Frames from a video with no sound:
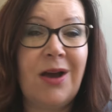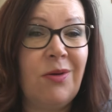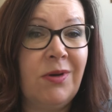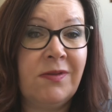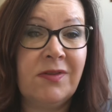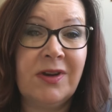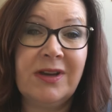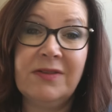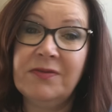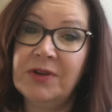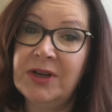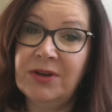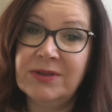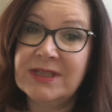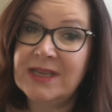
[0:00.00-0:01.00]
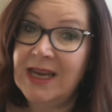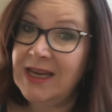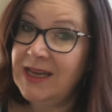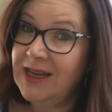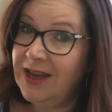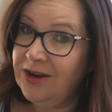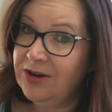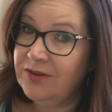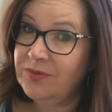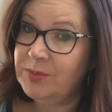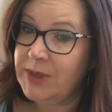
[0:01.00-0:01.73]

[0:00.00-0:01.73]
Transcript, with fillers: However, if we don't take care of